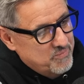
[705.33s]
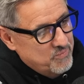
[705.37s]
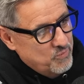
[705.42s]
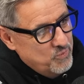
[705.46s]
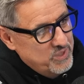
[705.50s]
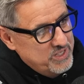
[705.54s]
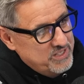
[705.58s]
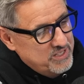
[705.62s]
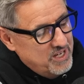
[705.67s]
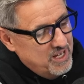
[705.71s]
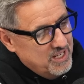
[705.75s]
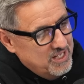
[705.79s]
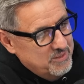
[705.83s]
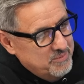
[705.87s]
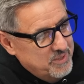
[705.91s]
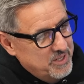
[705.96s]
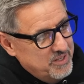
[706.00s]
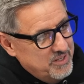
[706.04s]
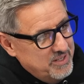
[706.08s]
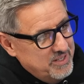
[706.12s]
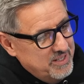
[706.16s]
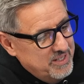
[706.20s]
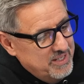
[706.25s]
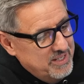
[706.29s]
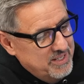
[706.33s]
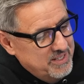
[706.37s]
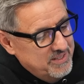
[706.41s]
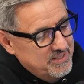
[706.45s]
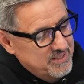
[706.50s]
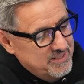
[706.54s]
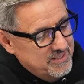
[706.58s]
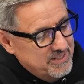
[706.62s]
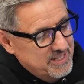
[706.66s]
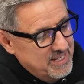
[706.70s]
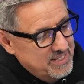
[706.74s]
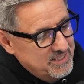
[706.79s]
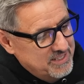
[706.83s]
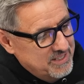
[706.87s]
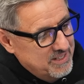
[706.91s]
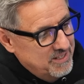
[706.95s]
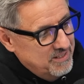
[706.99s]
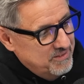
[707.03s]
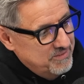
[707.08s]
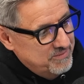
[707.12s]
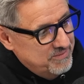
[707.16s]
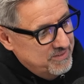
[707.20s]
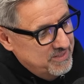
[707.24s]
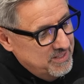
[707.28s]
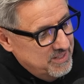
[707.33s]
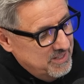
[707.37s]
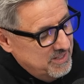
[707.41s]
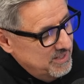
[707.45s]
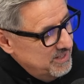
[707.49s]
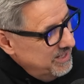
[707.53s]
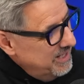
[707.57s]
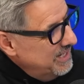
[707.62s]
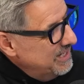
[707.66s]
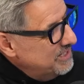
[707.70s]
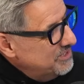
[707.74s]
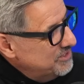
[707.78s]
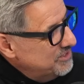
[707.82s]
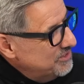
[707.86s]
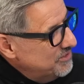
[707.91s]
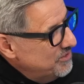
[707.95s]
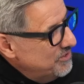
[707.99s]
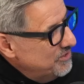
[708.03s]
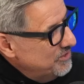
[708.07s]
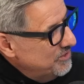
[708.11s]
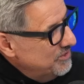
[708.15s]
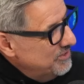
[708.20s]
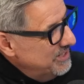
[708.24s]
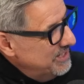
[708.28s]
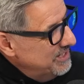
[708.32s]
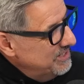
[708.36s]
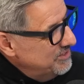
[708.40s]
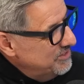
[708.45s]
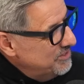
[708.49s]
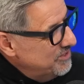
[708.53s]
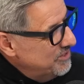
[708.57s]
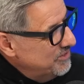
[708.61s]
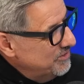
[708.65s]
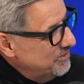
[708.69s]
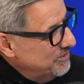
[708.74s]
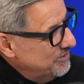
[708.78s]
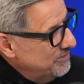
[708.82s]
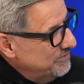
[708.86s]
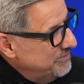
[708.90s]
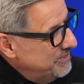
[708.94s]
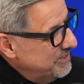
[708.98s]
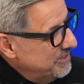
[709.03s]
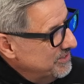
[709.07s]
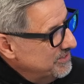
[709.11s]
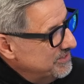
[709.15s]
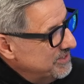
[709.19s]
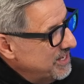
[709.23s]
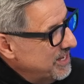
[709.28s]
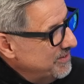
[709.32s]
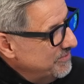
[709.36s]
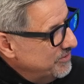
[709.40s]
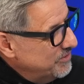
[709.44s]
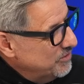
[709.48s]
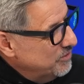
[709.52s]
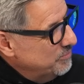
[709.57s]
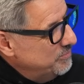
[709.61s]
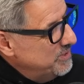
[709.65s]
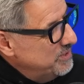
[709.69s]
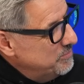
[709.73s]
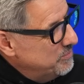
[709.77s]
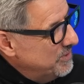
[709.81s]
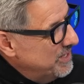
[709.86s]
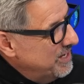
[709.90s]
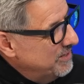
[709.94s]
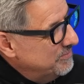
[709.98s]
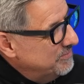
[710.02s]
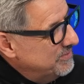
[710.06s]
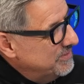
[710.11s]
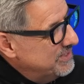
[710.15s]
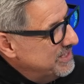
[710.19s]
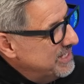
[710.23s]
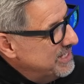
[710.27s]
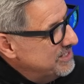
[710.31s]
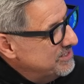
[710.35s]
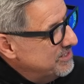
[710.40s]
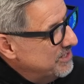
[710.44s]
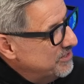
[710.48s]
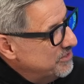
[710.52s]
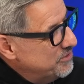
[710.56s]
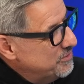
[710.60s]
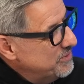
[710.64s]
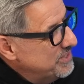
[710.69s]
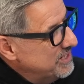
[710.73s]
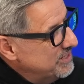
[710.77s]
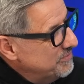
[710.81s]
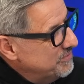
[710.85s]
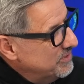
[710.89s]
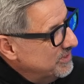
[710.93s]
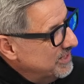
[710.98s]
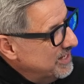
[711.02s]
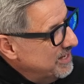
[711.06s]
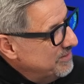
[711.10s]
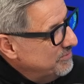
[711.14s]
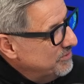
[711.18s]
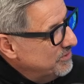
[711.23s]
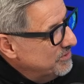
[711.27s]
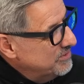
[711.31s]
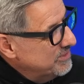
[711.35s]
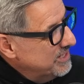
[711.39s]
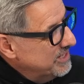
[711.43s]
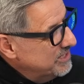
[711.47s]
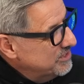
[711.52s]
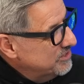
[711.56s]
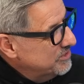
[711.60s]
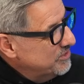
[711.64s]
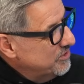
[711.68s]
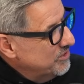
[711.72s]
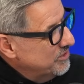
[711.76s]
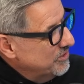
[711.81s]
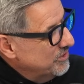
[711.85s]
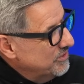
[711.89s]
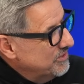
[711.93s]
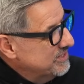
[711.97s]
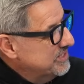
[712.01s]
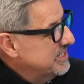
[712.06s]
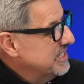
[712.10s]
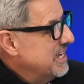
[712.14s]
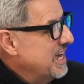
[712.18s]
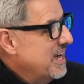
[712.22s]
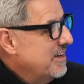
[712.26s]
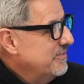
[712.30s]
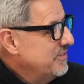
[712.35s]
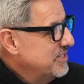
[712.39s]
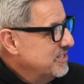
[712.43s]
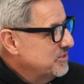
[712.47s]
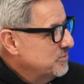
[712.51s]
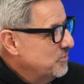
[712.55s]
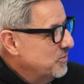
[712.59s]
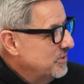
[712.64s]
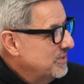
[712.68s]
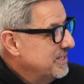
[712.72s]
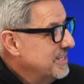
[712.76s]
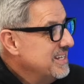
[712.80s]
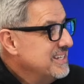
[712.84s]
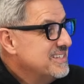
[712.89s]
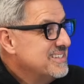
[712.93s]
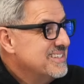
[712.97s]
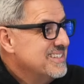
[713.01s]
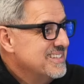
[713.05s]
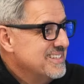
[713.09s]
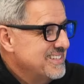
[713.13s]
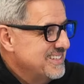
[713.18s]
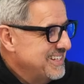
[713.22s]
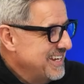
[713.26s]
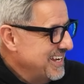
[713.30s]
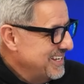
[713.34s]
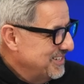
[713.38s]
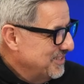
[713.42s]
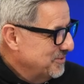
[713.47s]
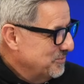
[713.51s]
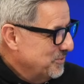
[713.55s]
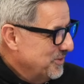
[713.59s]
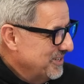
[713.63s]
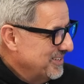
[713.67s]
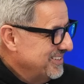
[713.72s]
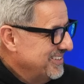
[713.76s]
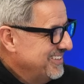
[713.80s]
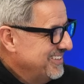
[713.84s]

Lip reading: We talk about it in the sense of external, internal, and philosophical. People have needs on three different levels. External is the obvious one. It's the stated one.